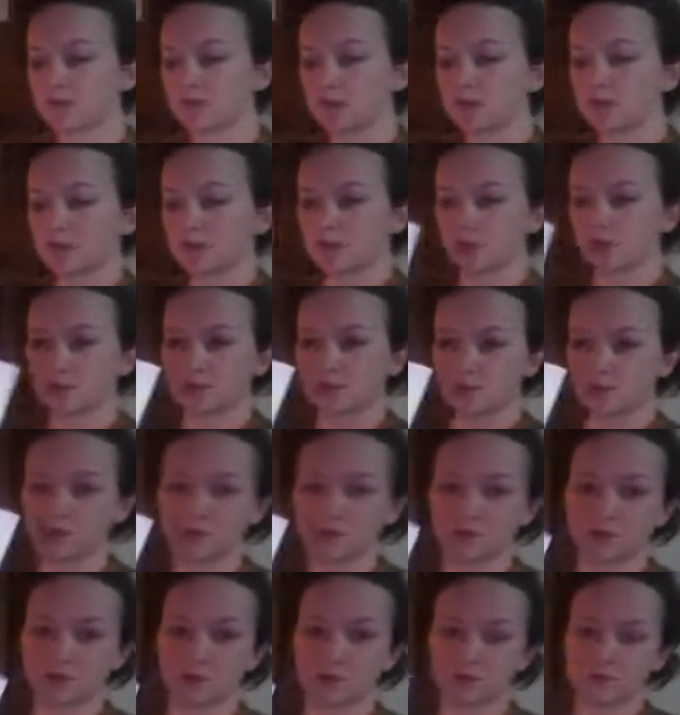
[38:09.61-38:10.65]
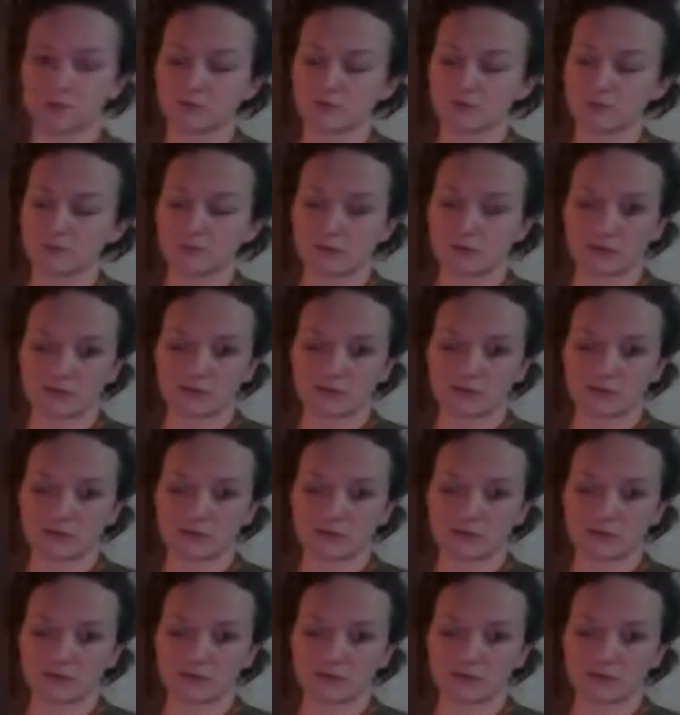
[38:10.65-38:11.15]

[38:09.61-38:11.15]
you can use coffee